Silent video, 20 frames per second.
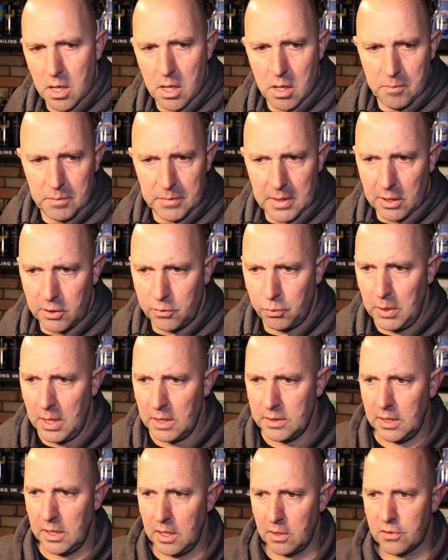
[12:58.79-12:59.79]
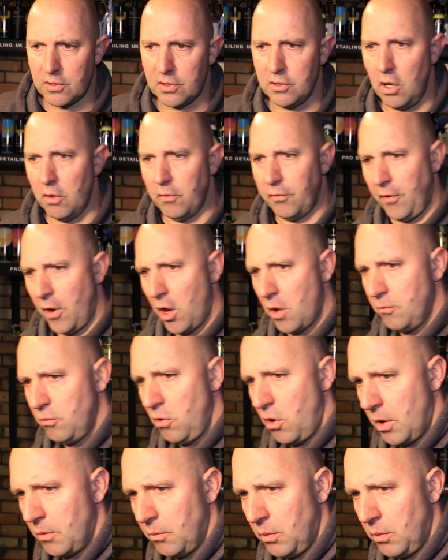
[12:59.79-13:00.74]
Next we had the snow foam. Right,